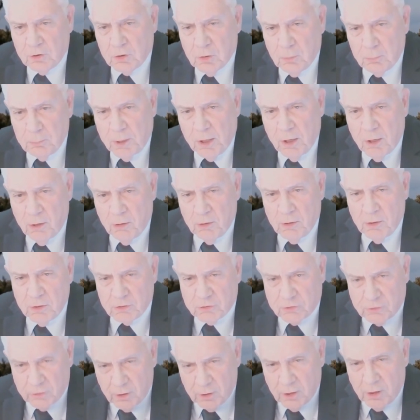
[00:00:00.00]
compared
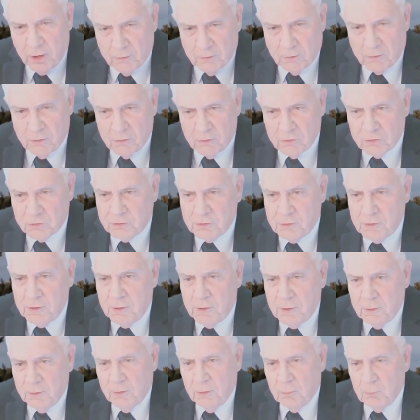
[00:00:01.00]
us to others,
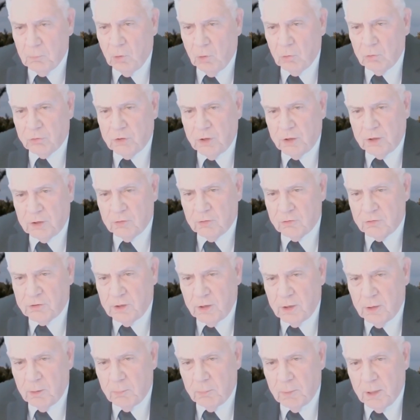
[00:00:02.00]
the most He could
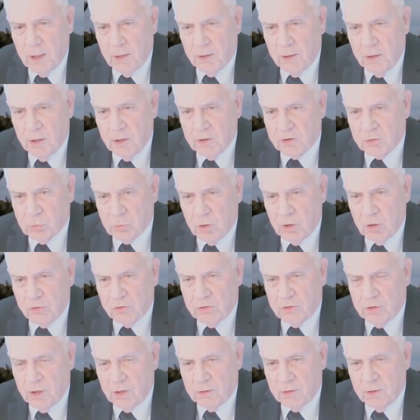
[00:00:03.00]
say about us
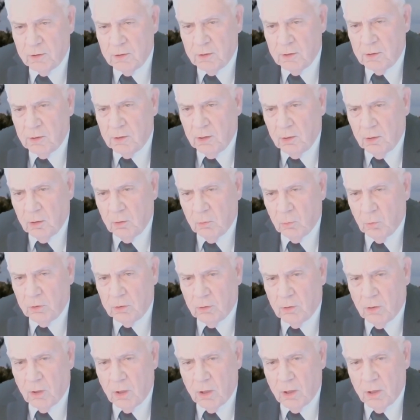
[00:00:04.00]
was that uh, we
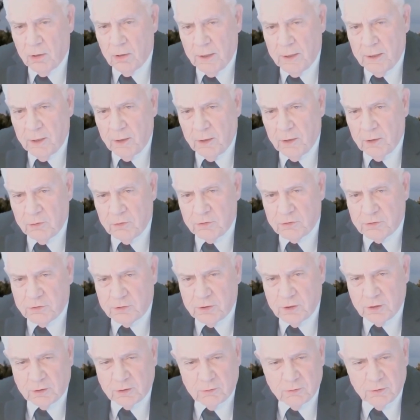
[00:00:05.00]
are hard-headed,
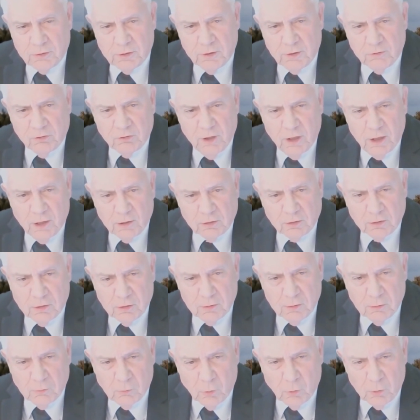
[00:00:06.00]
stiff-necked,
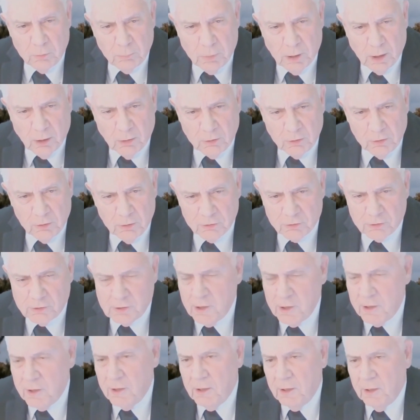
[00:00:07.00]
and rebellious,
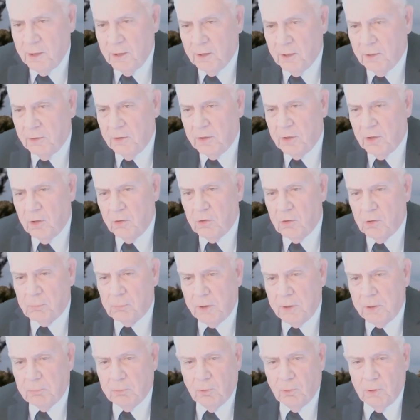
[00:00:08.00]
and the other
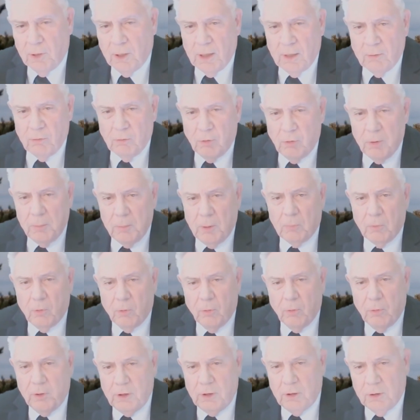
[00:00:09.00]
people, I remember
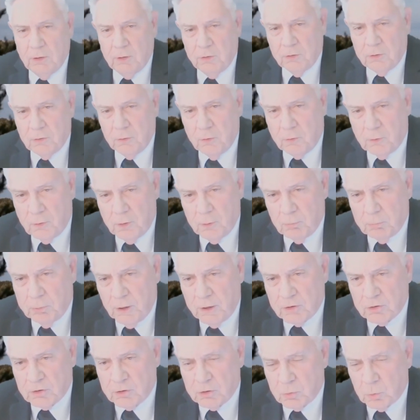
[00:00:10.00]
reading in two or three
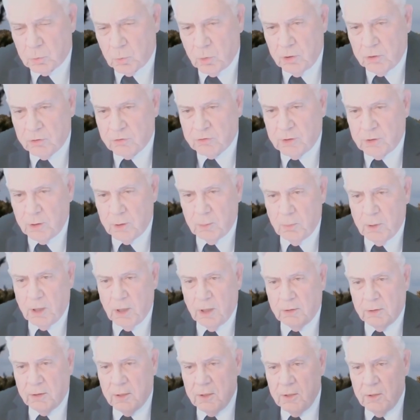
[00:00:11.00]
places where he said
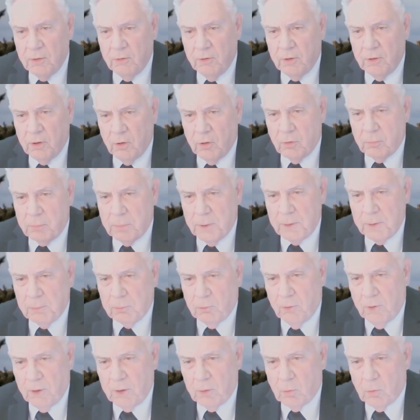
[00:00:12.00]
about the other
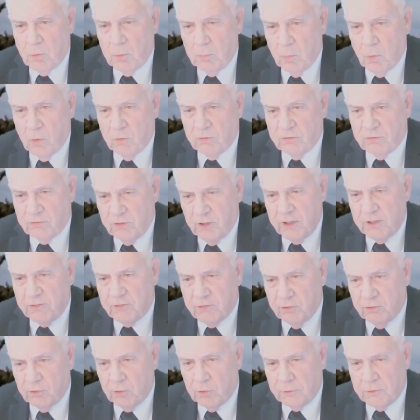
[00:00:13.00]
people, they were more
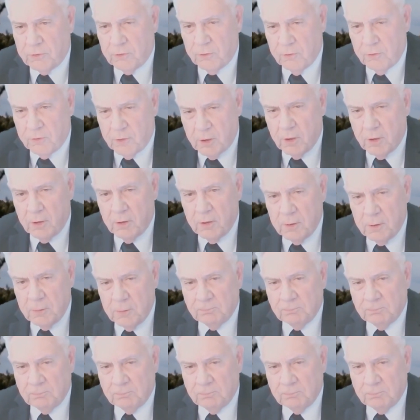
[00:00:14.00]
faithful to their